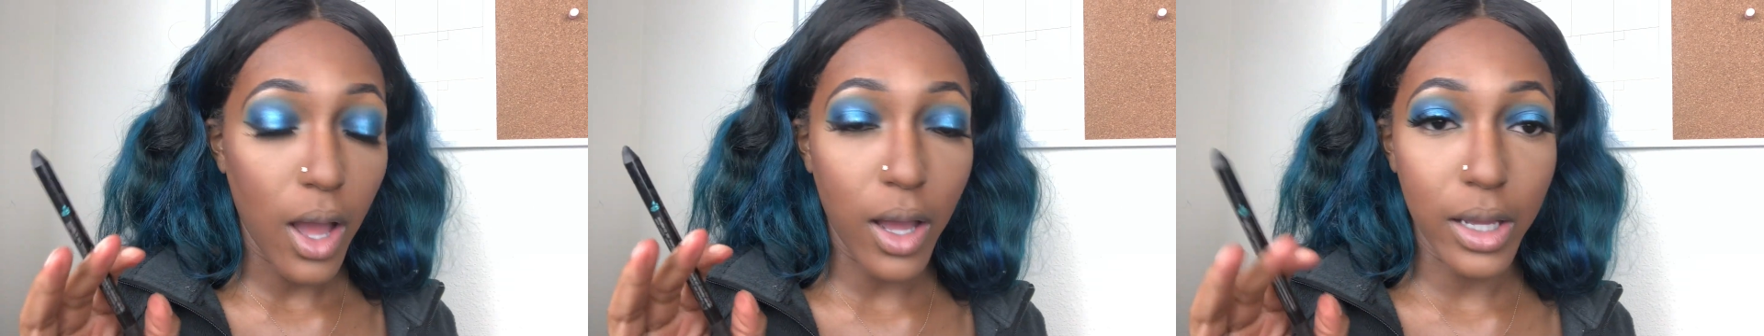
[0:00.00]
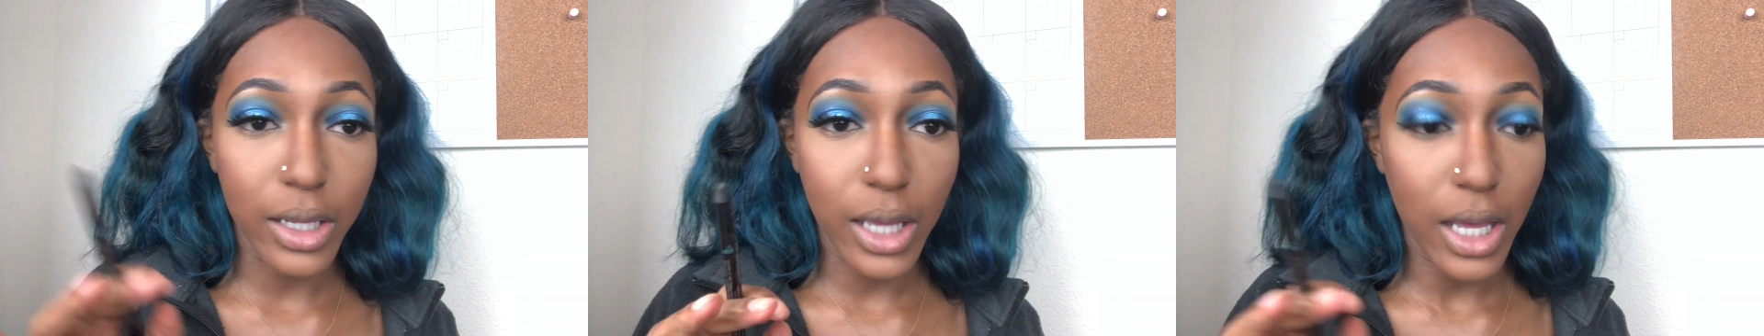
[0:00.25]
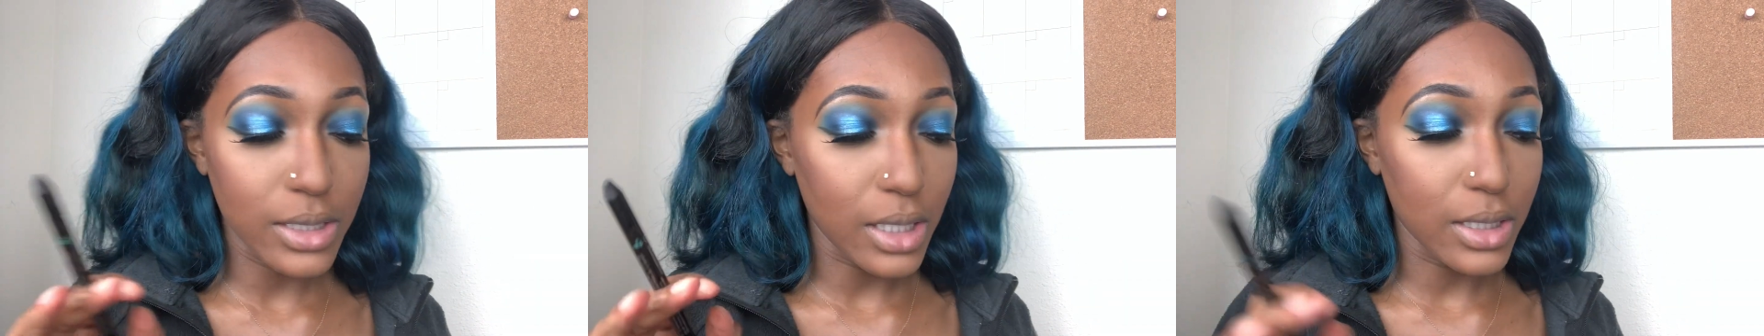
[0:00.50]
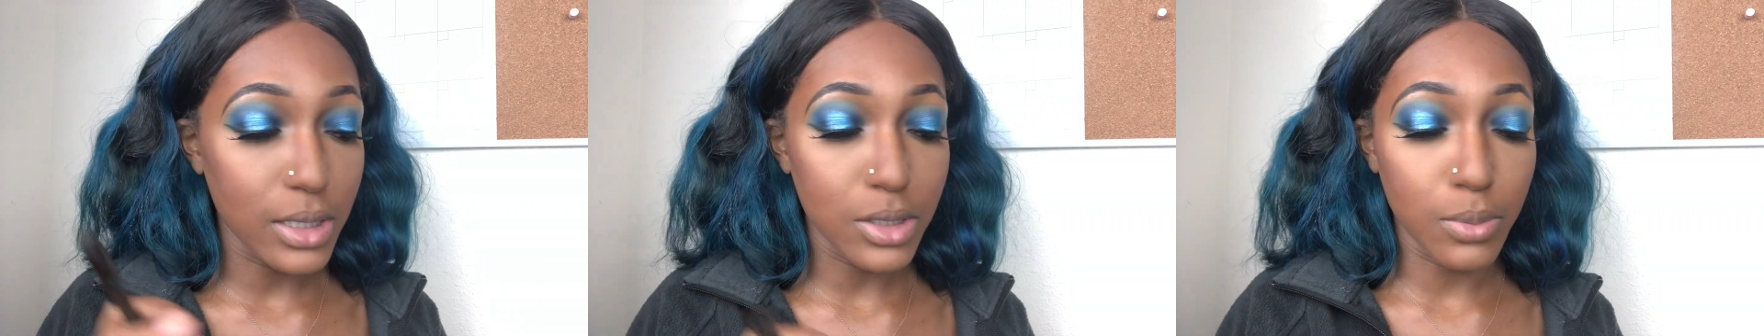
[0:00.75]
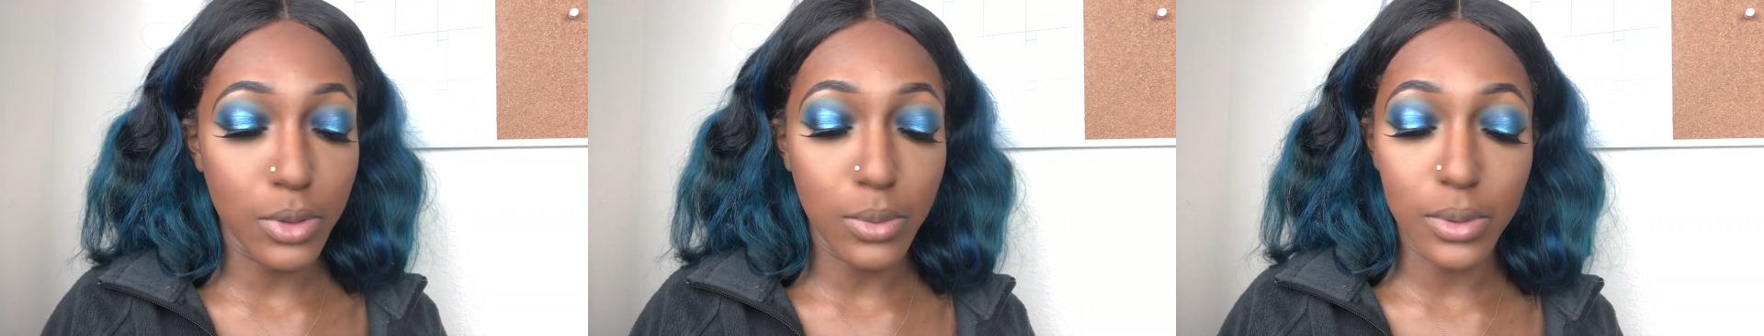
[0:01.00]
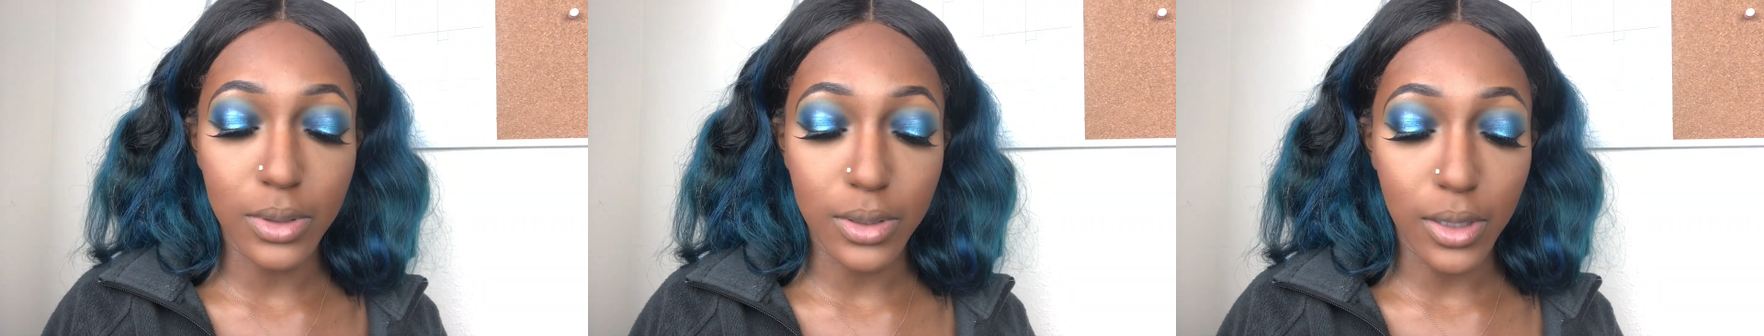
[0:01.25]
It has like this super
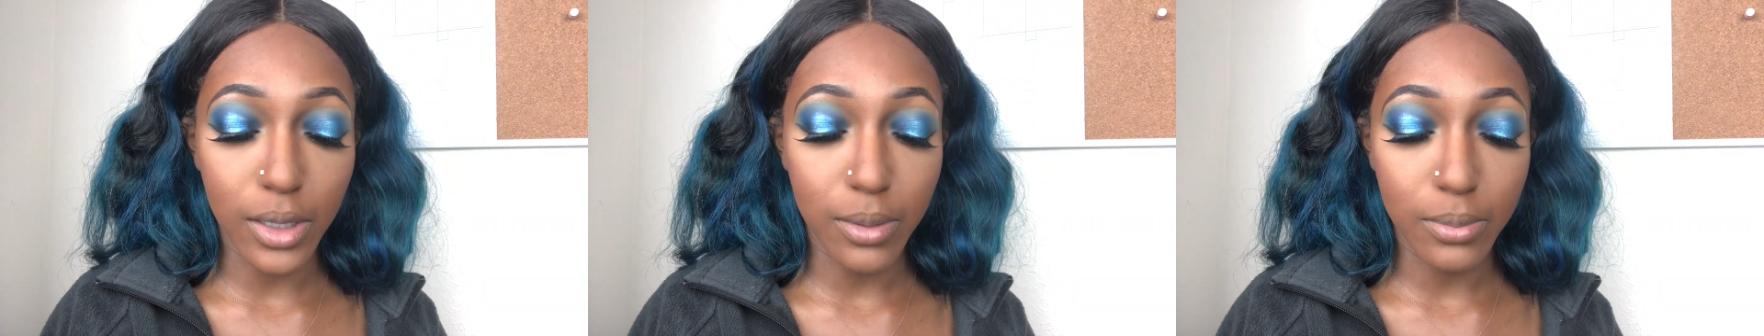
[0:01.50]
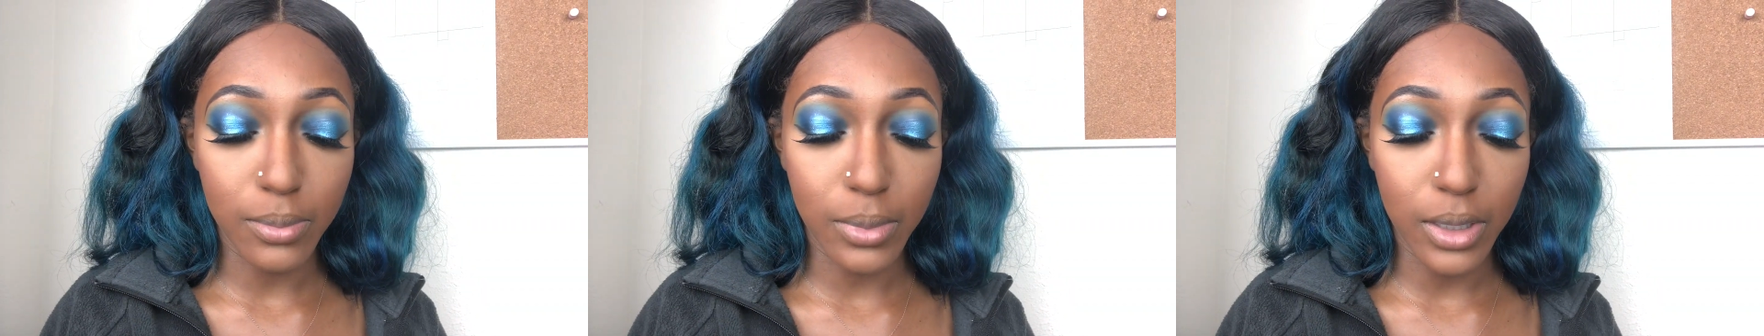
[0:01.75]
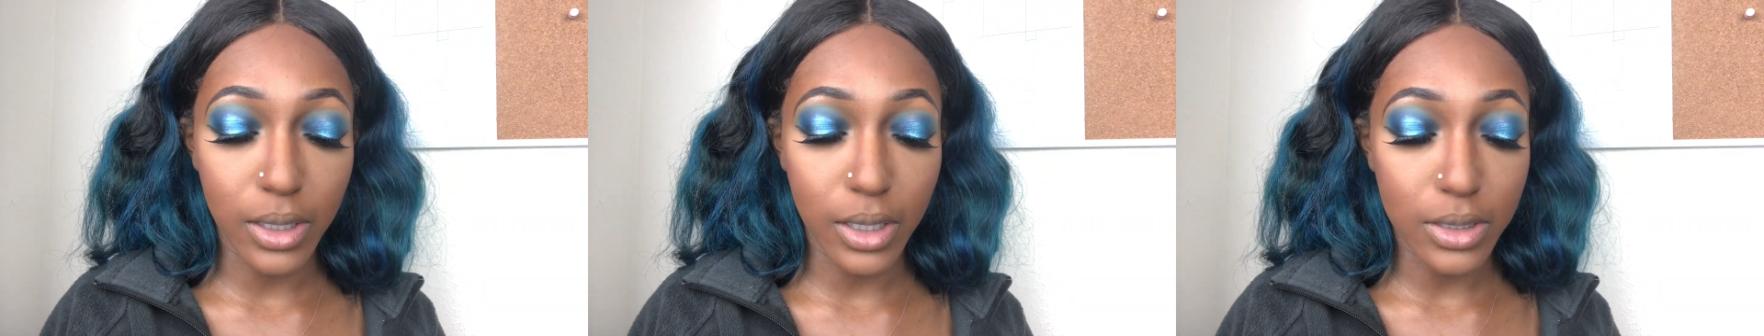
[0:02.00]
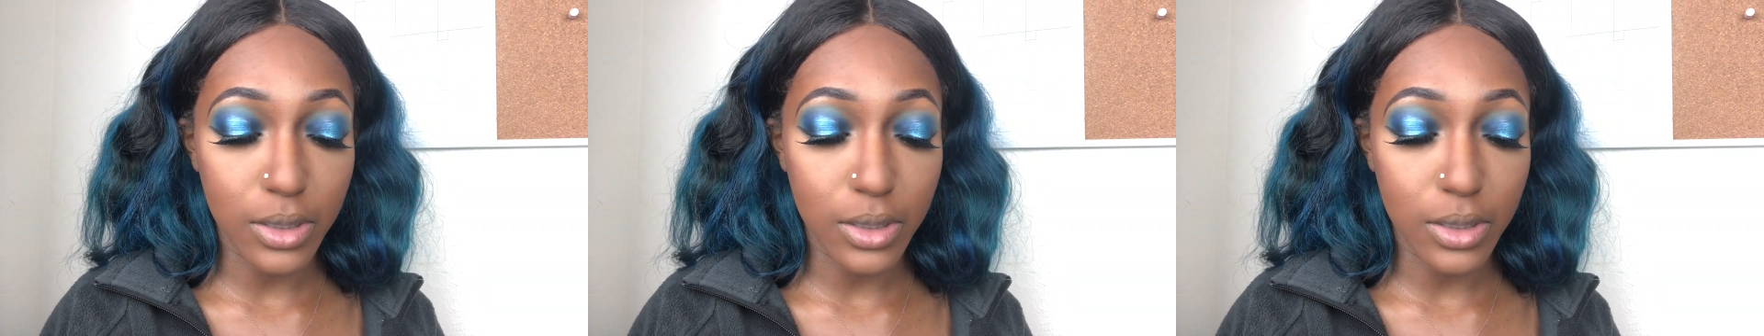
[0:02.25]
duper long name, but yeah.